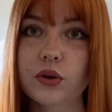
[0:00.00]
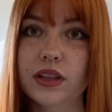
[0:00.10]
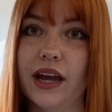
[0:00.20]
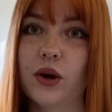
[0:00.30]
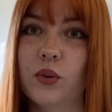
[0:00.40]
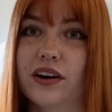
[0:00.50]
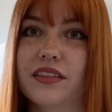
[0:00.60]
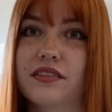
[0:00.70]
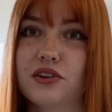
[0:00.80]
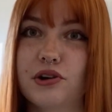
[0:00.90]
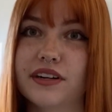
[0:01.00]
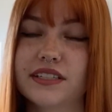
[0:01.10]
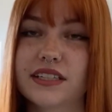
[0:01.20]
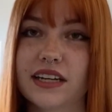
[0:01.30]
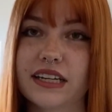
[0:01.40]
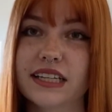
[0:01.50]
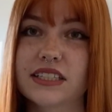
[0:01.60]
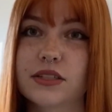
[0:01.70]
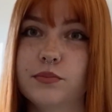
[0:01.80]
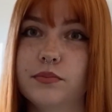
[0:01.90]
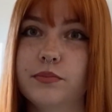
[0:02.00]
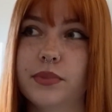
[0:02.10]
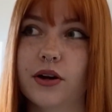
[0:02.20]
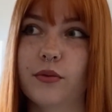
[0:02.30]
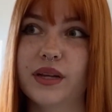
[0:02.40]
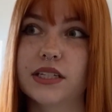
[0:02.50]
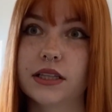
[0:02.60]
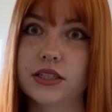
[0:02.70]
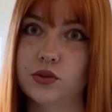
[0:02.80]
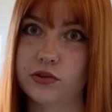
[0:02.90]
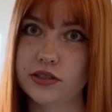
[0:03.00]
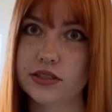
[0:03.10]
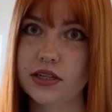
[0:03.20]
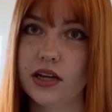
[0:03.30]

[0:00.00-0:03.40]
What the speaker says: like what a theorist and experimentalist was,